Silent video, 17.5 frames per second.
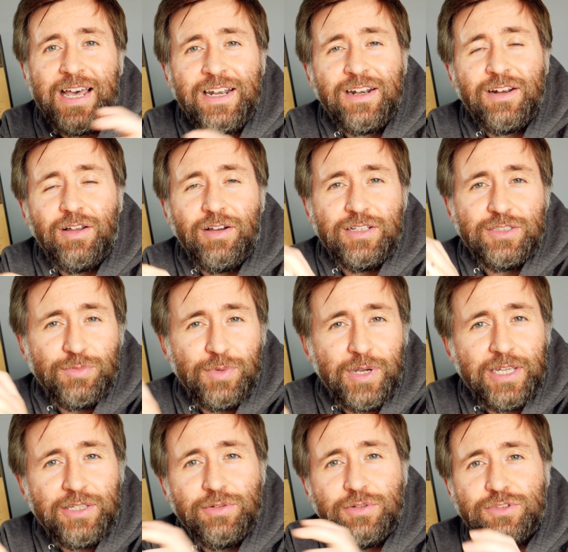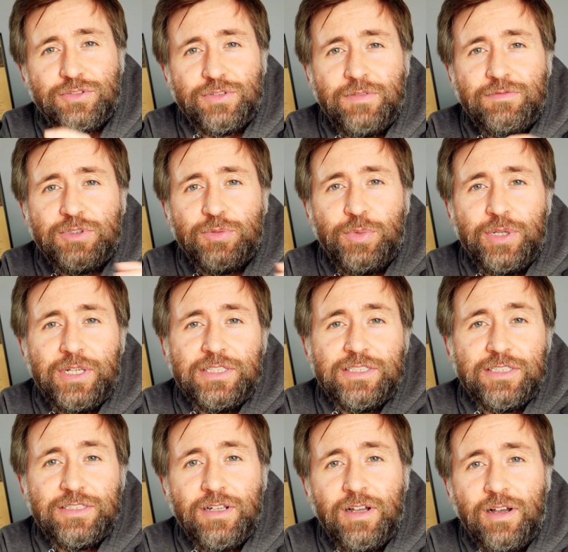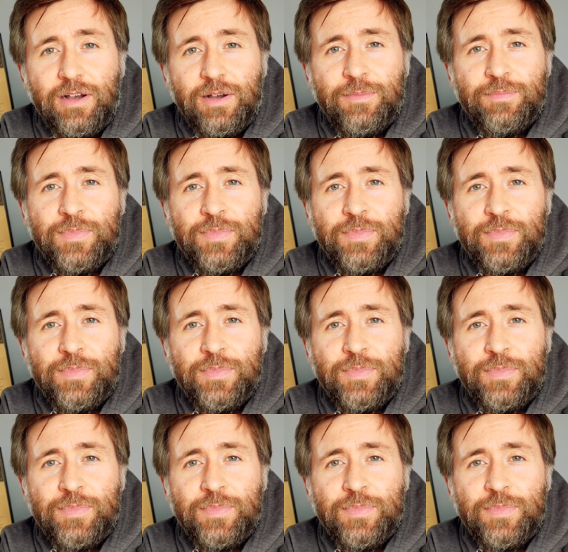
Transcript: analyse where your strengths and weaknesses are.